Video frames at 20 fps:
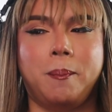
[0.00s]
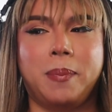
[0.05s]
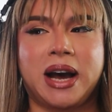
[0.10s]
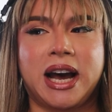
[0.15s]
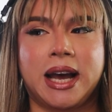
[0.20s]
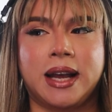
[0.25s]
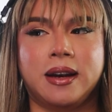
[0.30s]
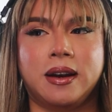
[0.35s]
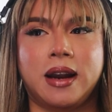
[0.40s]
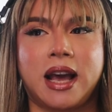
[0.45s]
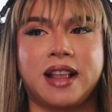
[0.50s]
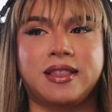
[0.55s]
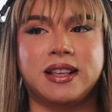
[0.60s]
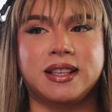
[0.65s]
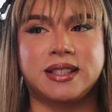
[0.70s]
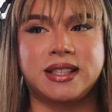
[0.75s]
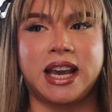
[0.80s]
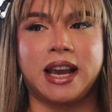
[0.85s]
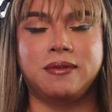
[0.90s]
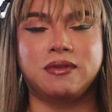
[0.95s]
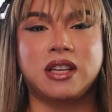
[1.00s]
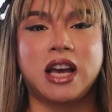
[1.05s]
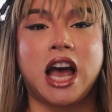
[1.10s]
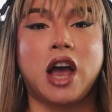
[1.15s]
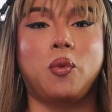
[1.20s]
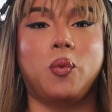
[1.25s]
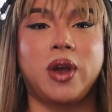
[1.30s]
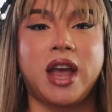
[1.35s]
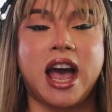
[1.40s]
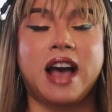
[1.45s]
But at the same
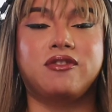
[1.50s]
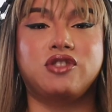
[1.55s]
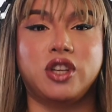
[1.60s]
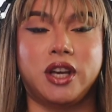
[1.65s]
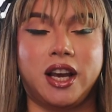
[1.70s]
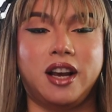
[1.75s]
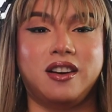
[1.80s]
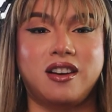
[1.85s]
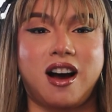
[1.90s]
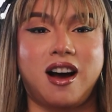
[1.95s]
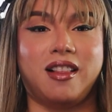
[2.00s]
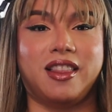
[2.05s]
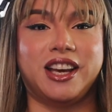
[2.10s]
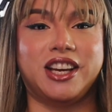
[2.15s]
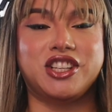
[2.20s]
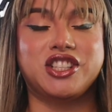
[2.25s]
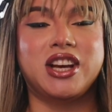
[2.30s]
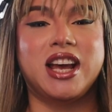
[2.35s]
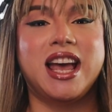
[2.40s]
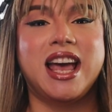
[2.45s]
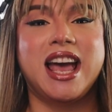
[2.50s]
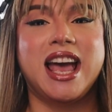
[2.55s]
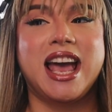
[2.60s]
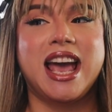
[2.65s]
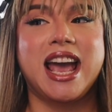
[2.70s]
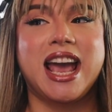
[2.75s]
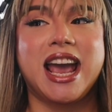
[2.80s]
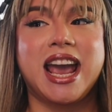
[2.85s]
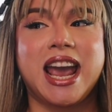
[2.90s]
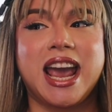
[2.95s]
time, we have to acknowledge
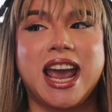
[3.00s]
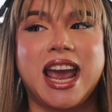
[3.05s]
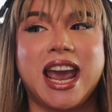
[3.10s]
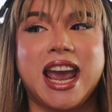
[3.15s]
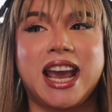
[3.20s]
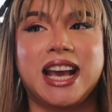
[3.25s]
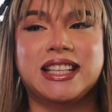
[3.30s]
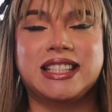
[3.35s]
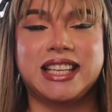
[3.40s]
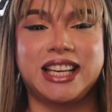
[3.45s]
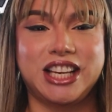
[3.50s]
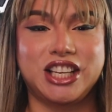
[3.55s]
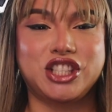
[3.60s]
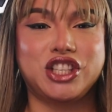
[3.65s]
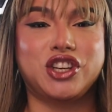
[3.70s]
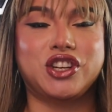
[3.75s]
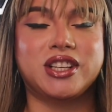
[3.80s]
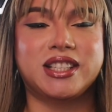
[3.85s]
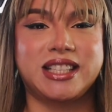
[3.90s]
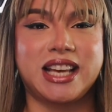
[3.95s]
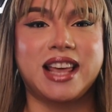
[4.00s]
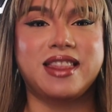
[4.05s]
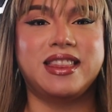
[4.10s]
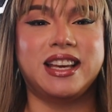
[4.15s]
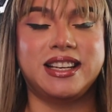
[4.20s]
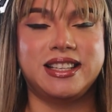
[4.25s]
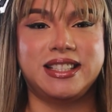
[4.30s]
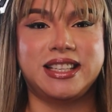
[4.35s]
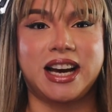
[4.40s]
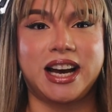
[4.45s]
it's easier said
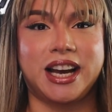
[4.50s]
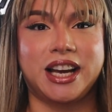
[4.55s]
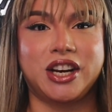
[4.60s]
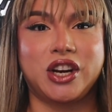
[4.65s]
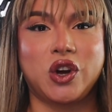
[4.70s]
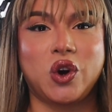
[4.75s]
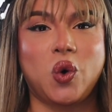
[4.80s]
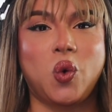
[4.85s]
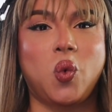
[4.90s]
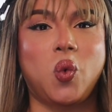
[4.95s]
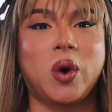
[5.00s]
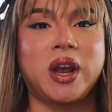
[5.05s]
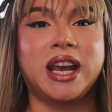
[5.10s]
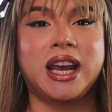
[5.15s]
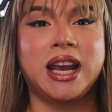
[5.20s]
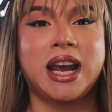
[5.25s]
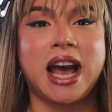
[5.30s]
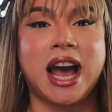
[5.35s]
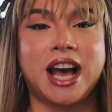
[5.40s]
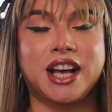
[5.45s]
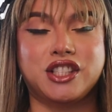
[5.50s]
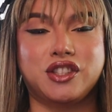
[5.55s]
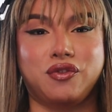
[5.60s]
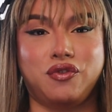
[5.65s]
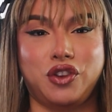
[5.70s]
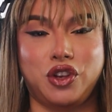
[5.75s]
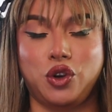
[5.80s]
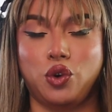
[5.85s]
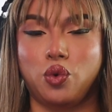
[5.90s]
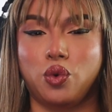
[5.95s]
than done. We as
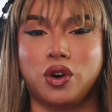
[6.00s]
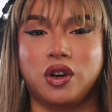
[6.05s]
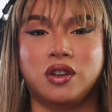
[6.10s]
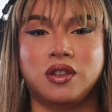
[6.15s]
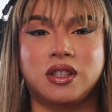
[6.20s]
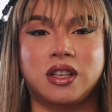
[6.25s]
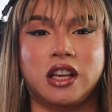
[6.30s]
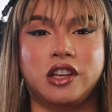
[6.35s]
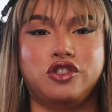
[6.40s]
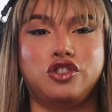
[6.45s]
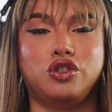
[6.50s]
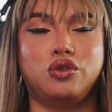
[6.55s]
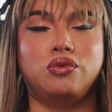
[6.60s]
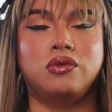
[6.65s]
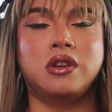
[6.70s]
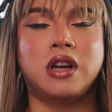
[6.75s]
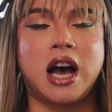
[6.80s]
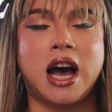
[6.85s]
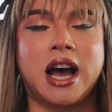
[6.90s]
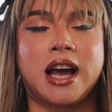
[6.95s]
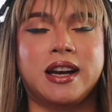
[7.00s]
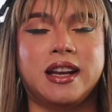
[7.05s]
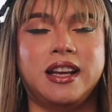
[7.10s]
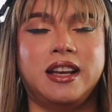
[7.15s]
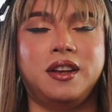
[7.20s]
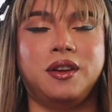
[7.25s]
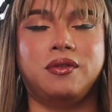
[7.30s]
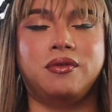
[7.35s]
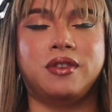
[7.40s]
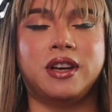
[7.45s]
viewers do not
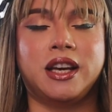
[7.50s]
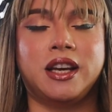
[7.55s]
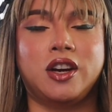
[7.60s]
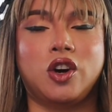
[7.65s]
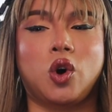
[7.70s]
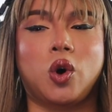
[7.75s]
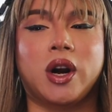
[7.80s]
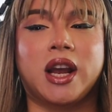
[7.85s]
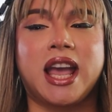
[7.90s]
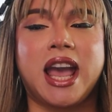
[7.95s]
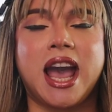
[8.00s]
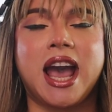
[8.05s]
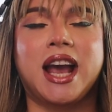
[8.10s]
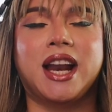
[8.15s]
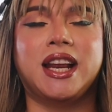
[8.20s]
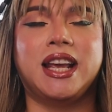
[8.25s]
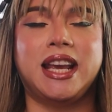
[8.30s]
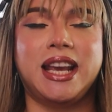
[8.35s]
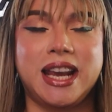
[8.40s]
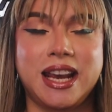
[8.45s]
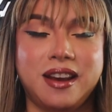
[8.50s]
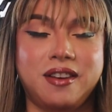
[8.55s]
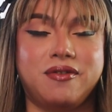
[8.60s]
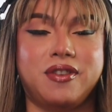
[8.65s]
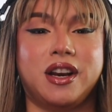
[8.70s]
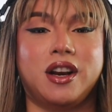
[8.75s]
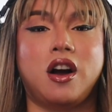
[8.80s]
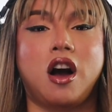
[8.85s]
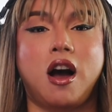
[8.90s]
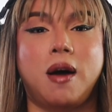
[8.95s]
even or can't
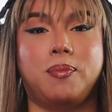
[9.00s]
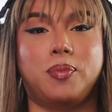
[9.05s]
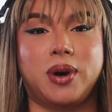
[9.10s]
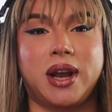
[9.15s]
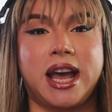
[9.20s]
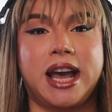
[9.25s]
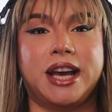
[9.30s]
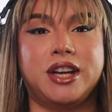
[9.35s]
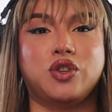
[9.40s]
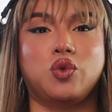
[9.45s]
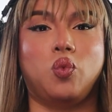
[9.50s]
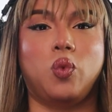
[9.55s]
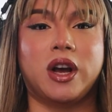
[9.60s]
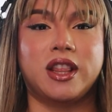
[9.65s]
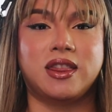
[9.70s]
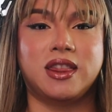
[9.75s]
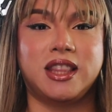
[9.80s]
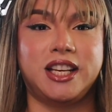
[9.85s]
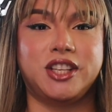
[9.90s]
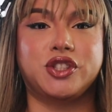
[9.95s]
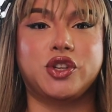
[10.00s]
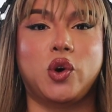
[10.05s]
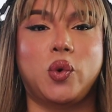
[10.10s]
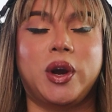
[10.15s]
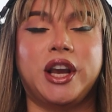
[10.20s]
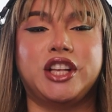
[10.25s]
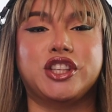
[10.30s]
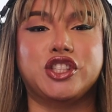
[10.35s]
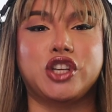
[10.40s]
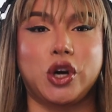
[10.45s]
even comprehend what these
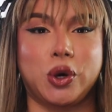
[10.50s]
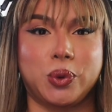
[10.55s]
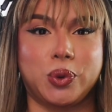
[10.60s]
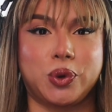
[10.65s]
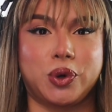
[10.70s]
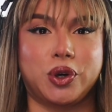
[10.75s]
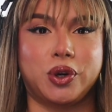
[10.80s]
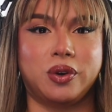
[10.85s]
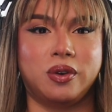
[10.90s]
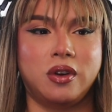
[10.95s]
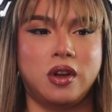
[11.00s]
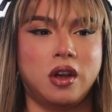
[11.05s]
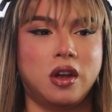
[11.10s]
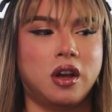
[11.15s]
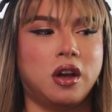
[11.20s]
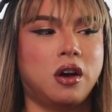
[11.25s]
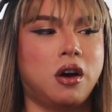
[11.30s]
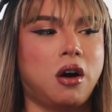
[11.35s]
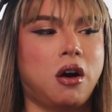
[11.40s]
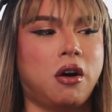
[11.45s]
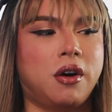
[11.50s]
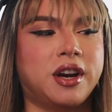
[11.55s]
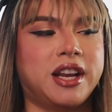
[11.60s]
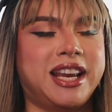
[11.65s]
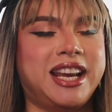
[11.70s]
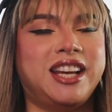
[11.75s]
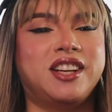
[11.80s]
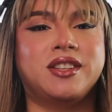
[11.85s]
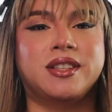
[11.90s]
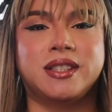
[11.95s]
queens go through on
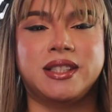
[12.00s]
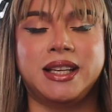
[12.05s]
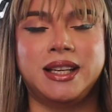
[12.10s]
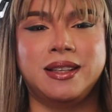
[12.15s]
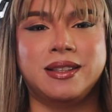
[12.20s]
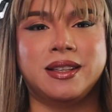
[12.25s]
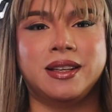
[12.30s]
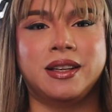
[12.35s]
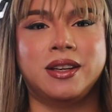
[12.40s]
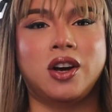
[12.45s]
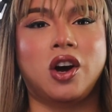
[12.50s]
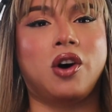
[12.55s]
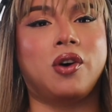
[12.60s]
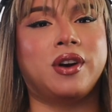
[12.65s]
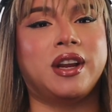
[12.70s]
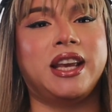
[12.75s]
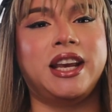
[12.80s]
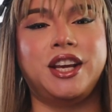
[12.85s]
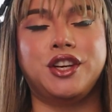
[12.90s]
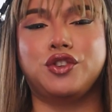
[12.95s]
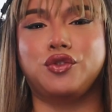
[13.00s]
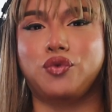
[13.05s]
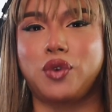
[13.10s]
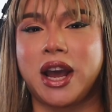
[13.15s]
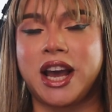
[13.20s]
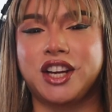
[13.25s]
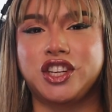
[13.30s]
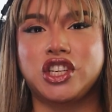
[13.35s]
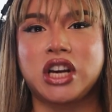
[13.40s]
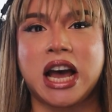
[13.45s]
each season, on each
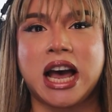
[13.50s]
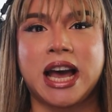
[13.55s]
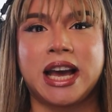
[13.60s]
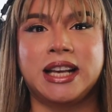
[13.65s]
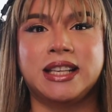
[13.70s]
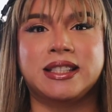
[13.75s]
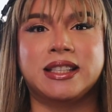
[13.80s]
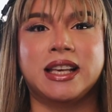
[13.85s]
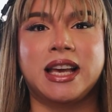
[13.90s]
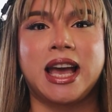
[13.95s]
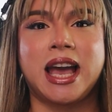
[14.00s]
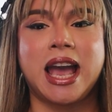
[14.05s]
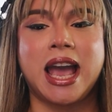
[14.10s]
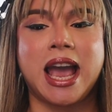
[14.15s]
franchise.